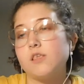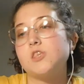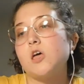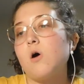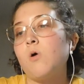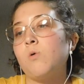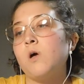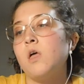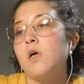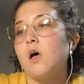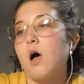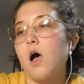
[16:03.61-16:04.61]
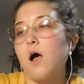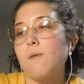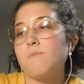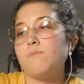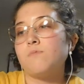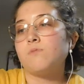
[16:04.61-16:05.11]
So,
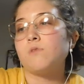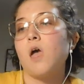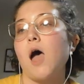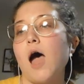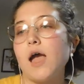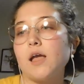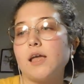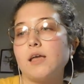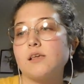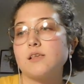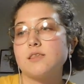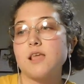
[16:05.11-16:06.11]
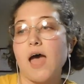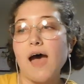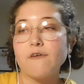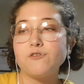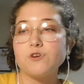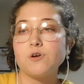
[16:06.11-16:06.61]
after
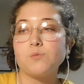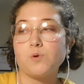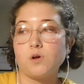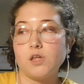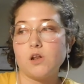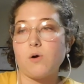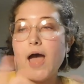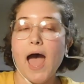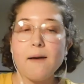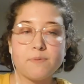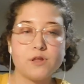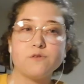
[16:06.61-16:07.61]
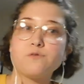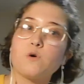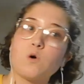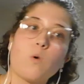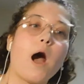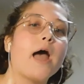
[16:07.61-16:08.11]
it, you know, happened for
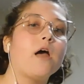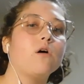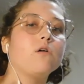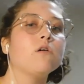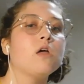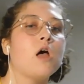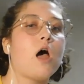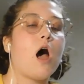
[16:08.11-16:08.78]
a while,